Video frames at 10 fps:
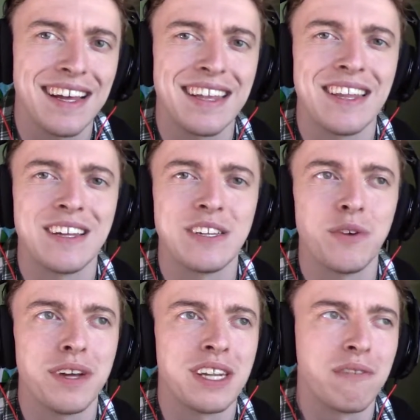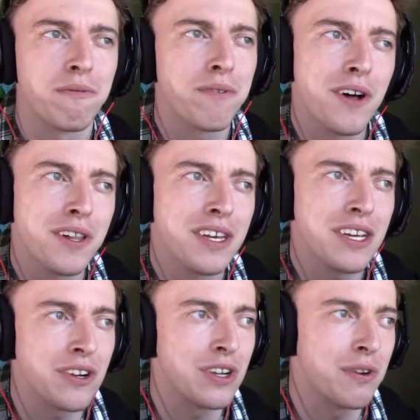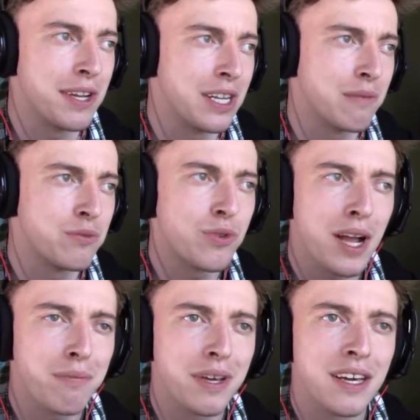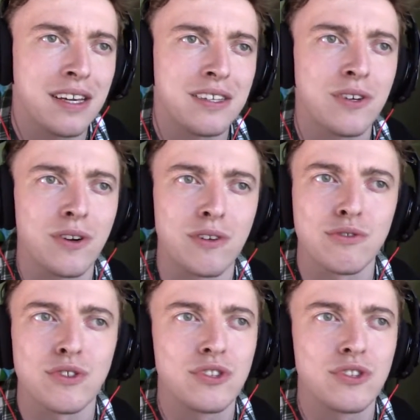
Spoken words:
And then you end up falling, or you end up dropping, or